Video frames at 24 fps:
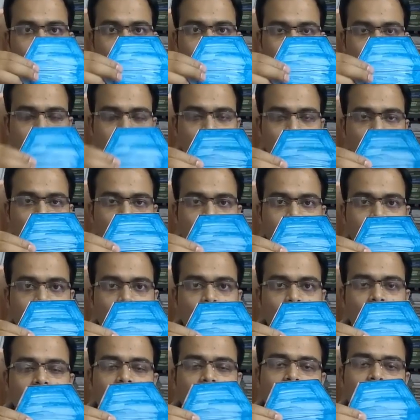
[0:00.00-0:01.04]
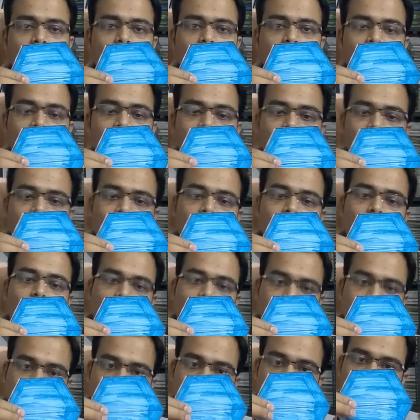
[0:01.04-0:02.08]
This is what I call a uh,
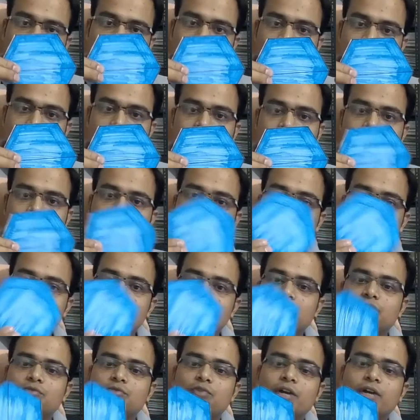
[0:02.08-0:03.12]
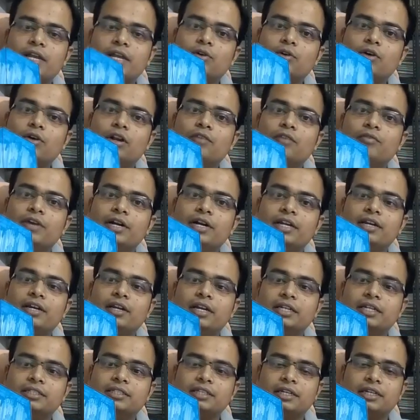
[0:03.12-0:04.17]
horizontal hexagon and this is what I call a
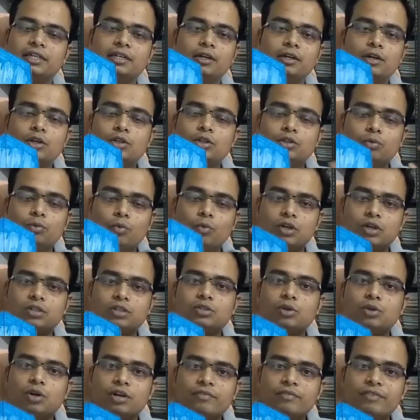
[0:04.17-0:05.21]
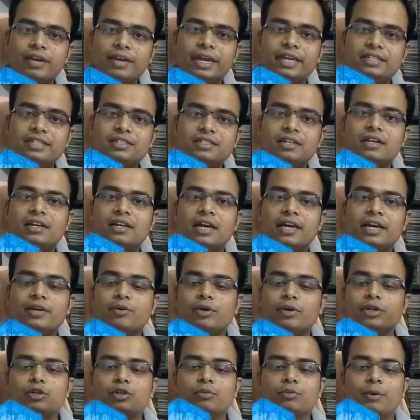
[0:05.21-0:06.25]
vertical hexagon. So what sort of a hexagon are you
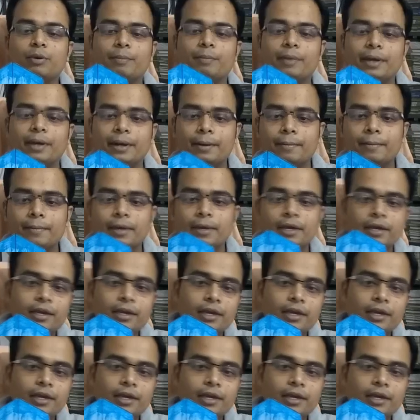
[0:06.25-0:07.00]
going to prepare?